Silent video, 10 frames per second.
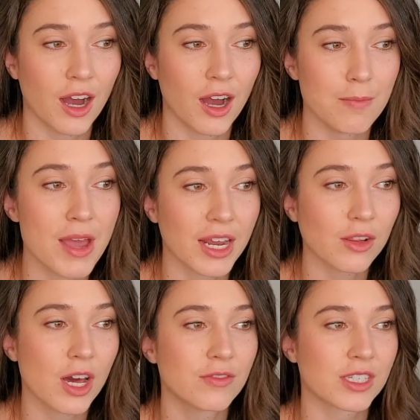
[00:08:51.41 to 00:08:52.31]
made a
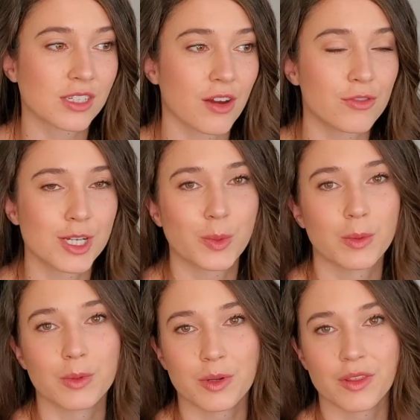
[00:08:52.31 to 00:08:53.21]
lot of discoveries when we
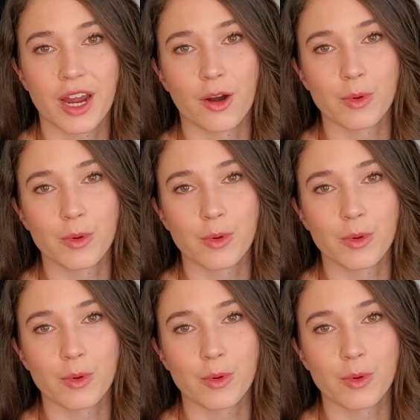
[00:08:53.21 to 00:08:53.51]
were there.